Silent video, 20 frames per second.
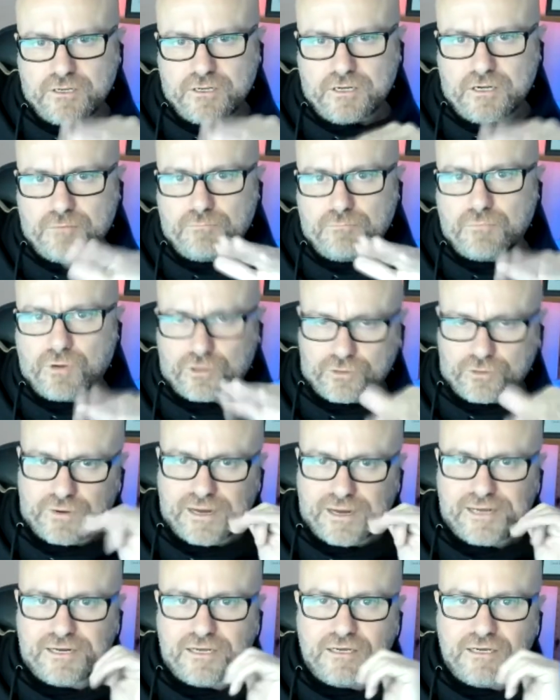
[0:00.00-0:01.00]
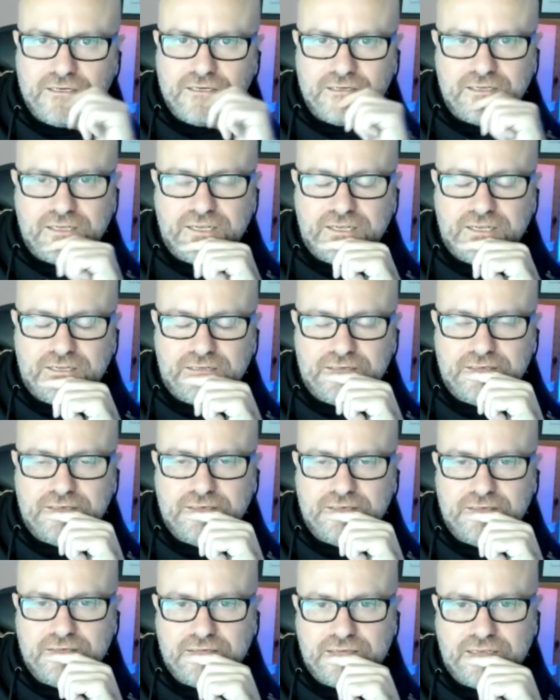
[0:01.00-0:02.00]
moderator
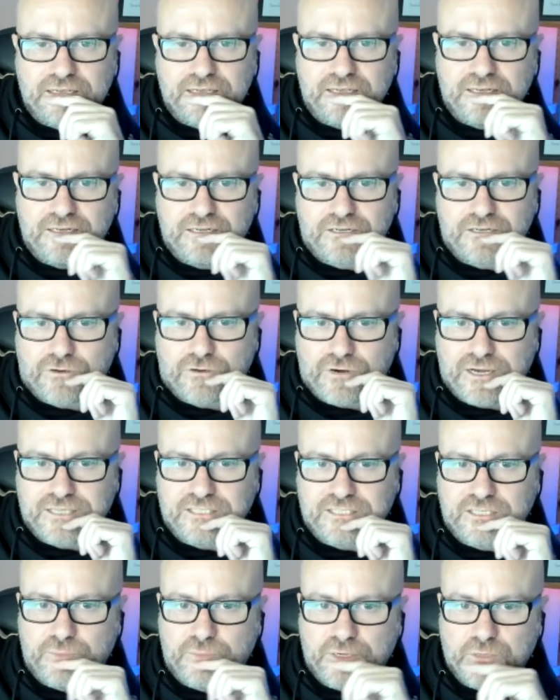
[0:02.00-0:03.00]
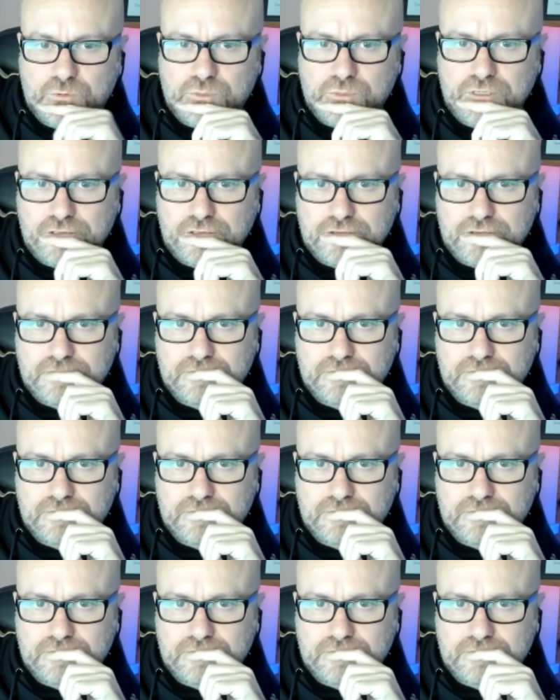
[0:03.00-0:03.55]
in a crazy beer world.